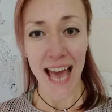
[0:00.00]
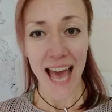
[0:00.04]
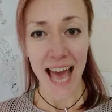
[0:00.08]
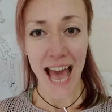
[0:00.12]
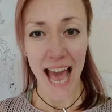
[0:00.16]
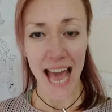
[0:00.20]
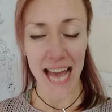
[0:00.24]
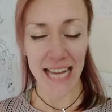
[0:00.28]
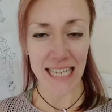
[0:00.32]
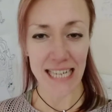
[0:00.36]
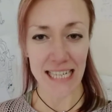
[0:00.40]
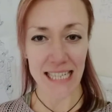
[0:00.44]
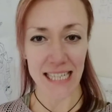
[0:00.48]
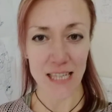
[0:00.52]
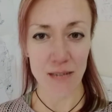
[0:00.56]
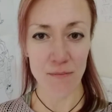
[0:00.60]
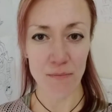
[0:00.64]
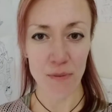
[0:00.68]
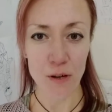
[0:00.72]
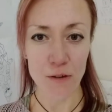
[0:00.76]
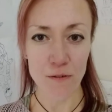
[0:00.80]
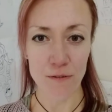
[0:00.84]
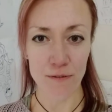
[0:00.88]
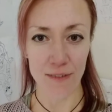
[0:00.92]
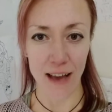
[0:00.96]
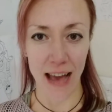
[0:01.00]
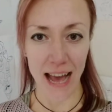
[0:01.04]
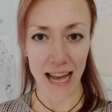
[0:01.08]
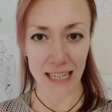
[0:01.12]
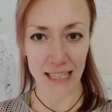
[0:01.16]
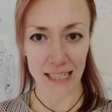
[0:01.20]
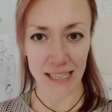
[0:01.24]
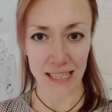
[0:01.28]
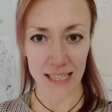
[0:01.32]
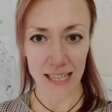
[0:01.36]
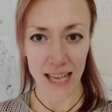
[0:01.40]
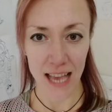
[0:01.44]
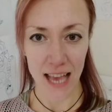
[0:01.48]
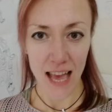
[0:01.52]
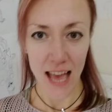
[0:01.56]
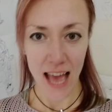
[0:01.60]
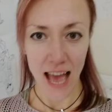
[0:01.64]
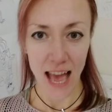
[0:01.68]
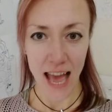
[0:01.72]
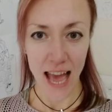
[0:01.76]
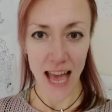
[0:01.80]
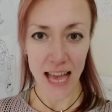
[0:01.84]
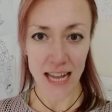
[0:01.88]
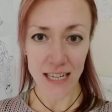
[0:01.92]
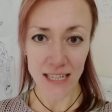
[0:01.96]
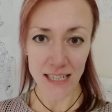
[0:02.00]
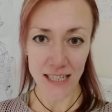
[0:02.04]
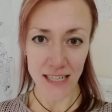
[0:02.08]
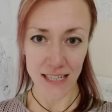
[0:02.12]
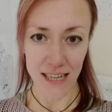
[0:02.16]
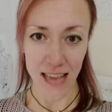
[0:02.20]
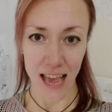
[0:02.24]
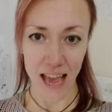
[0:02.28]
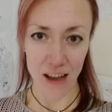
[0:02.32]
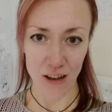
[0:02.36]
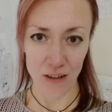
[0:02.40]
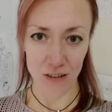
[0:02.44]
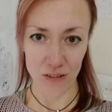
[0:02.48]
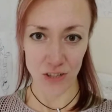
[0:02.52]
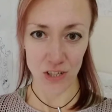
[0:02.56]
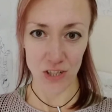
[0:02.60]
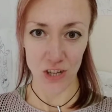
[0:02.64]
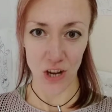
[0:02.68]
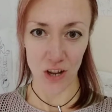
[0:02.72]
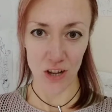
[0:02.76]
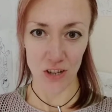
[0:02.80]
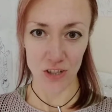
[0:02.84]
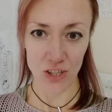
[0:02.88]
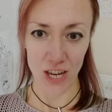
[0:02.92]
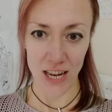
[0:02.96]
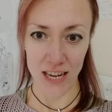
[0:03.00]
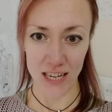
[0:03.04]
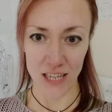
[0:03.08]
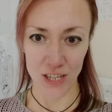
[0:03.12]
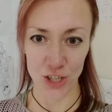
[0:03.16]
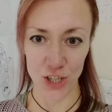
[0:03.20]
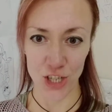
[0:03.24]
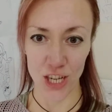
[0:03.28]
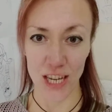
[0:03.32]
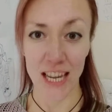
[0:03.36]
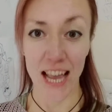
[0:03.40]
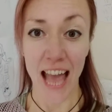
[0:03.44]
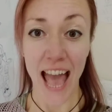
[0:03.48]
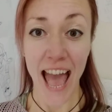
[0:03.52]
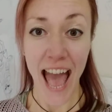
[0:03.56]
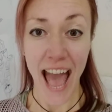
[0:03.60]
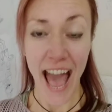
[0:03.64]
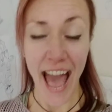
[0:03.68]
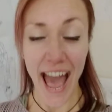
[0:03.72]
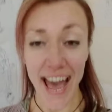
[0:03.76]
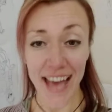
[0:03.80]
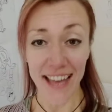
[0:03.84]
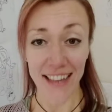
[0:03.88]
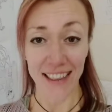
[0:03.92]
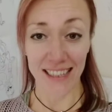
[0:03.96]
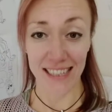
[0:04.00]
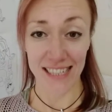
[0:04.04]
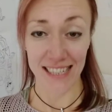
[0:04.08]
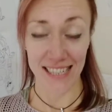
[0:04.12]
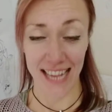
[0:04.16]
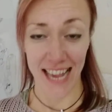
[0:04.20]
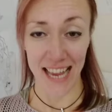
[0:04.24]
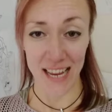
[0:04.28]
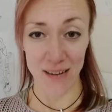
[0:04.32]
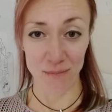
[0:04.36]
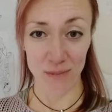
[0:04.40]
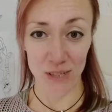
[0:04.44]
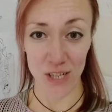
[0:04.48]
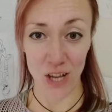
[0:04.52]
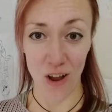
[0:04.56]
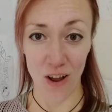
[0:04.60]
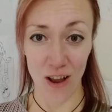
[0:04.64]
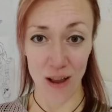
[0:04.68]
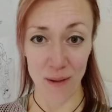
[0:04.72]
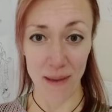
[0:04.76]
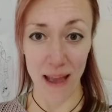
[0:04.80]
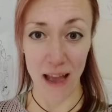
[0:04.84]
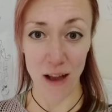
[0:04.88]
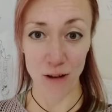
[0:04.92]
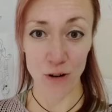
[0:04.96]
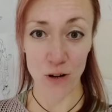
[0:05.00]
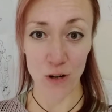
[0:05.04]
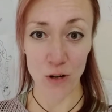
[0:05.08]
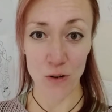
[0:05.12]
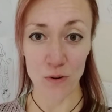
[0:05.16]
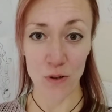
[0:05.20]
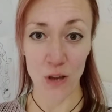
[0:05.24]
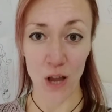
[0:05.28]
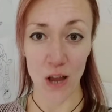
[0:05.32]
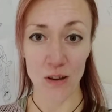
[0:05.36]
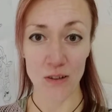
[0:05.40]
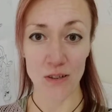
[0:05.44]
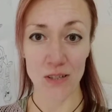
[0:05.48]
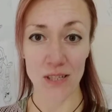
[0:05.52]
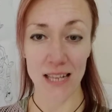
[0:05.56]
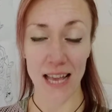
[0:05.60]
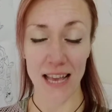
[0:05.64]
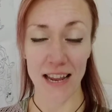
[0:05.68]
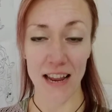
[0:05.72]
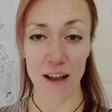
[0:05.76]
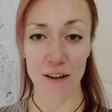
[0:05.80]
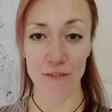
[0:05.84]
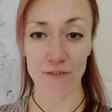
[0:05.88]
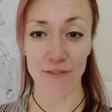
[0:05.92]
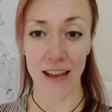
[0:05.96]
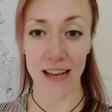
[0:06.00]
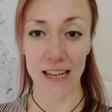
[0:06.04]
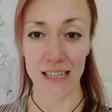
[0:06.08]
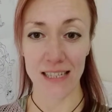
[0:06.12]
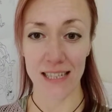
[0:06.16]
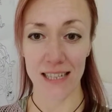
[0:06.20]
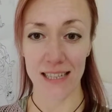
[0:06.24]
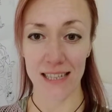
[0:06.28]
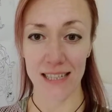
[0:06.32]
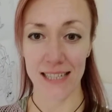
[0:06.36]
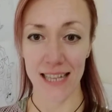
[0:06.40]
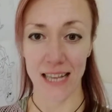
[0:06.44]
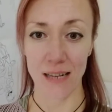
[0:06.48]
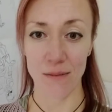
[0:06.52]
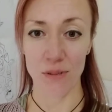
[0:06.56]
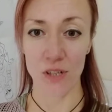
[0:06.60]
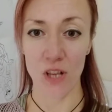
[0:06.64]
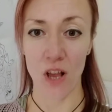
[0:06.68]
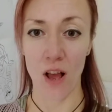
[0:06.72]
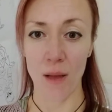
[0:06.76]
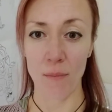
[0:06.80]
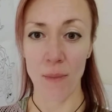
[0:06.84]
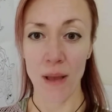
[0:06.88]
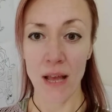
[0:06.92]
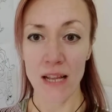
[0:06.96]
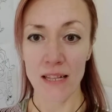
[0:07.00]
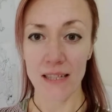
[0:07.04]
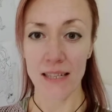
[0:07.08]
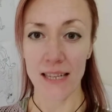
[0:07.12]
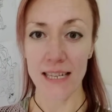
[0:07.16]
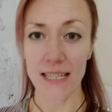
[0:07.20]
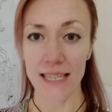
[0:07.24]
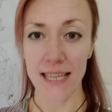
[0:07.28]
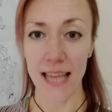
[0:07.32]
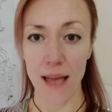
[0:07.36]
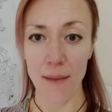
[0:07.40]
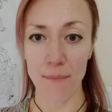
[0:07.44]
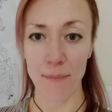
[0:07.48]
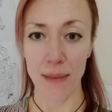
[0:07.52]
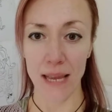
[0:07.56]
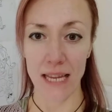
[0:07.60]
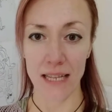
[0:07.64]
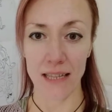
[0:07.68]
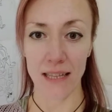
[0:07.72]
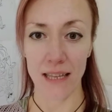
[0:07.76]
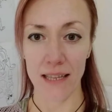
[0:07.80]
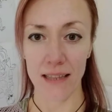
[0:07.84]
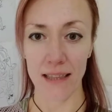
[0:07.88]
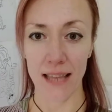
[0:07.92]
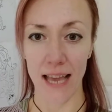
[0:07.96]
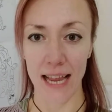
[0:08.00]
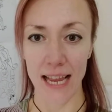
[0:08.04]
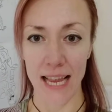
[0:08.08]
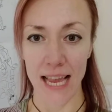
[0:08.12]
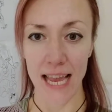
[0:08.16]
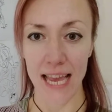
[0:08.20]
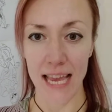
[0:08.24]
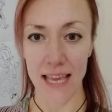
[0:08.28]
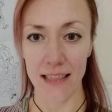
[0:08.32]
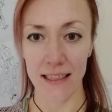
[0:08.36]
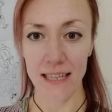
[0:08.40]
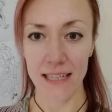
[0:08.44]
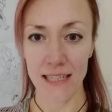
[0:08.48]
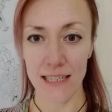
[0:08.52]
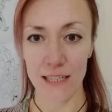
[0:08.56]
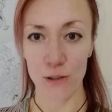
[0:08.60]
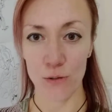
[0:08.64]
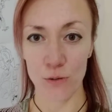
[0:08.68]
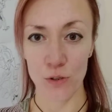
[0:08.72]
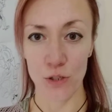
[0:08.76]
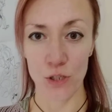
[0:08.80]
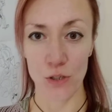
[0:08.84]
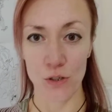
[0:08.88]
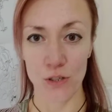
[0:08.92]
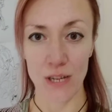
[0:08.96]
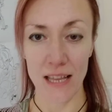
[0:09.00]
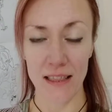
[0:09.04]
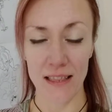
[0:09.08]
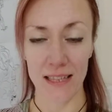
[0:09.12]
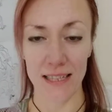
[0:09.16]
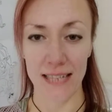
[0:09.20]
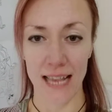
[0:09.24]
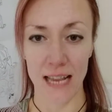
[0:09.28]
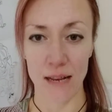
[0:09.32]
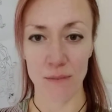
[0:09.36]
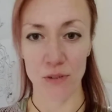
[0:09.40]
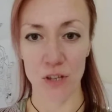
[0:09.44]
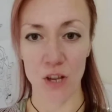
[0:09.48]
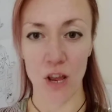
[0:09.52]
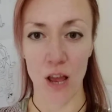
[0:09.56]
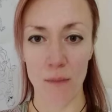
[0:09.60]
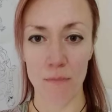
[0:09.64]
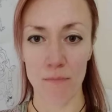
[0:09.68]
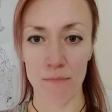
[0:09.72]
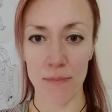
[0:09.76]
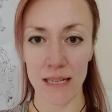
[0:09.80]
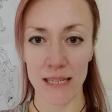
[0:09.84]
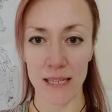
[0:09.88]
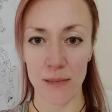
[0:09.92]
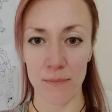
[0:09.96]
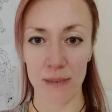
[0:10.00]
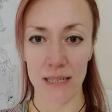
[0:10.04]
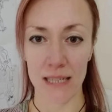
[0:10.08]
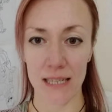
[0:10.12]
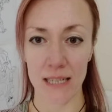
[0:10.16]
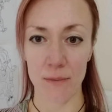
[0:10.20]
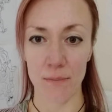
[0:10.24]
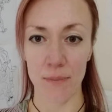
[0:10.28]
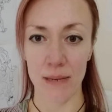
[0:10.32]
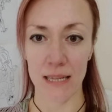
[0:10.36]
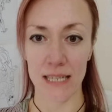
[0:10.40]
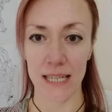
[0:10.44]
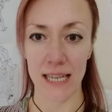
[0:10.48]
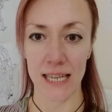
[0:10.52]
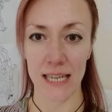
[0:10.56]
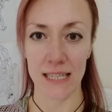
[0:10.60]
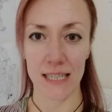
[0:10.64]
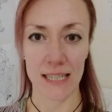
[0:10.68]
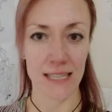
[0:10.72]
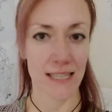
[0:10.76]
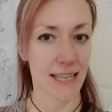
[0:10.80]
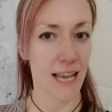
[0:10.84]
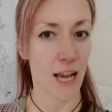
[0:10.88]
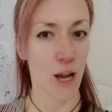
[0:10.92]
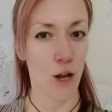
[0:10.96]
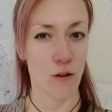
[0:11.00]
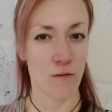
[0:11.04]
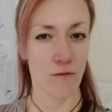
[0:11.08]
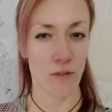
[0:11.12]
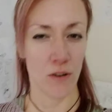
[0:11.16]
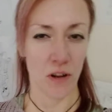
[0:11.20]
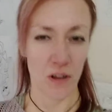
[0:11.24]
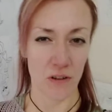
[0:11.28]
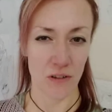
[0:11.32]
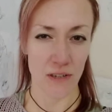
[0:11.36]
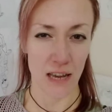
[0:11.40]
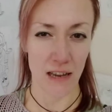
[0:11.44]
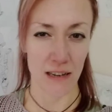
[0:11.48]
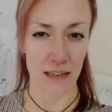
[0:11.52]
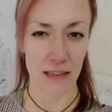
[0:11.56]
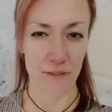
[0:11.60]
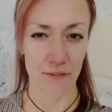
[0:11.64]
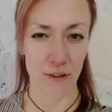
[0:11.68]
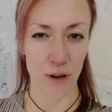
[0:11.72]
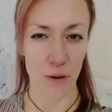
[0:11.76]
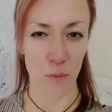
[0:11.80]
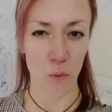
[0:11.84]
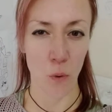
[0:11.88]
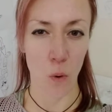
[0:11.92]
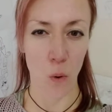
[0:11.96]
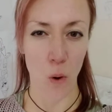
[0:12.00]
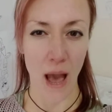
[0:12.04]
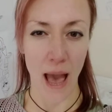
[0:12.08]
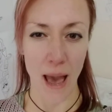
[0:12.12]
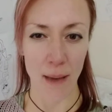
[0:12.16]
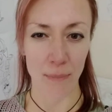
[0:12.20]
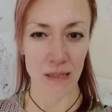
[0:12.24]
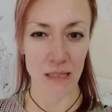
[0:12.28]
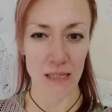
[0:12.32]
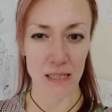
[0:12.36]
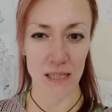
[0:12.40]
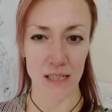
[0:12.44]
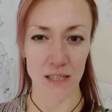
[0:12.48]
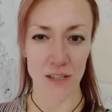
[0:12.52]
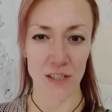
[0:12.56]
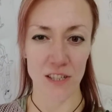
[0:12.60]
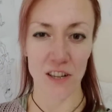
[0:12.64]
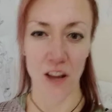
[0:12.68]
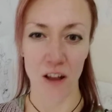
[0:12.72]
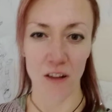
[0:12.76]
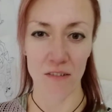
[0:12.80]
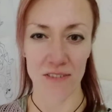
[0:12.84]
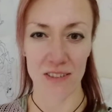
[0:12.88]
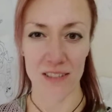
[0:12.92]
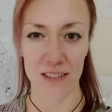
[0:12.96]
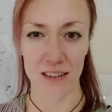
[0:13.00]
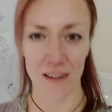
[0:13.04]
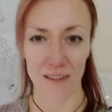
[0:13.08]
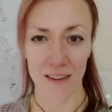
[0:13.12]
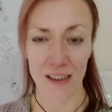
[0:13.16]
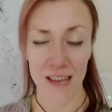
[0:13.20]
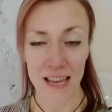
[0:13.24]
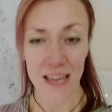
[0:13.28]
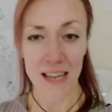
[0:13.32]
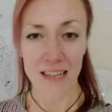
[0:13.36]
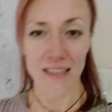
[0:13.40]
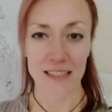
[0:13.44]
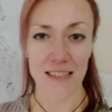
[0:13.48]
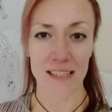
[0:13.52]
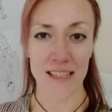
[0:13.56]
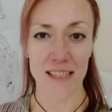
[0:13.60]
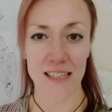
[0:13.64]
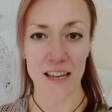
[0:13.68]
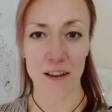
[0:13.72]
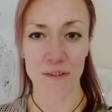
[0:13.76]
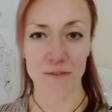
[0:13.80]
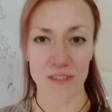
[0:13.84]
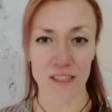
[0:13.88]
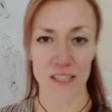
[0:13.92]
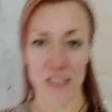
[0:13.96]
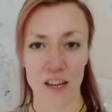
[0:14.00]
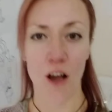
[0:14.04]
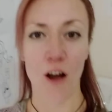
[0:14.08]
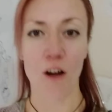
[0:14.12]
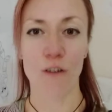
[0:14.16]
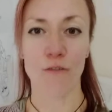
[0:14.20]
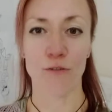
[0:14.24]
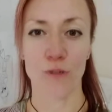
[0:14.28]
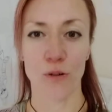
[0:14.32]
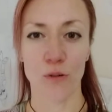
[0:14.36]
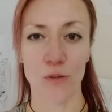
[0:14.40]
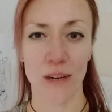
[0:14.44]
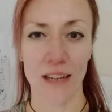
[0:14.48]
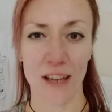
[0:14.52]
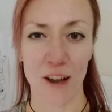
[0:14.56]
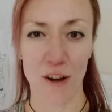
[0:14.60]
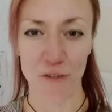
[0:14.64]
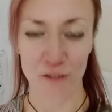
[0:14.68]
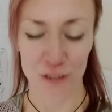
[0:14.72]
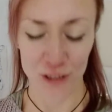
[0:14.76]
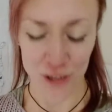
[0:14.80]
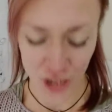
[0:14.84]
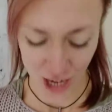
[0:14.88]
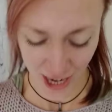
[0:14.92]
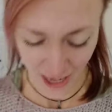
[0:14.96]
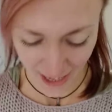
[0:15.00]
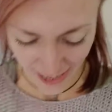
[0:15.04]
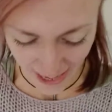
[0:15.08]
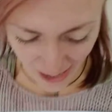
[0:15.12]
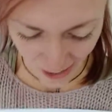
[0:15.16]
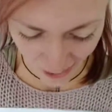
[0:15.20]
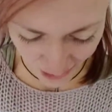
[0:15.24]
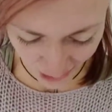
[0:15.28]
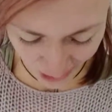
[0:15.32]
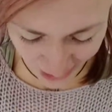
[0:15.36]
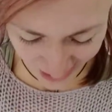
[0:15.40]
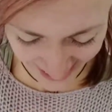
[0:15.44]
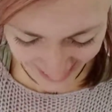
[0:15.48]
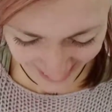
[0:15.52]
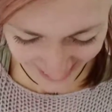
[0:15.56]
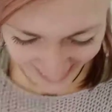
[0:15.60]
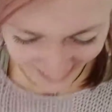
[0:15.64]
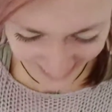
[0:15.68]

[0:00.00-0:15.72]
and eating both fats and our starch energy at the same time, our glucose and our fats at the same time? Does that mean that they hit this little dude at the same time? Busy, busy, busy. Does that overload our liver? What happens to stuff? Does stuff start falling off the checkouts?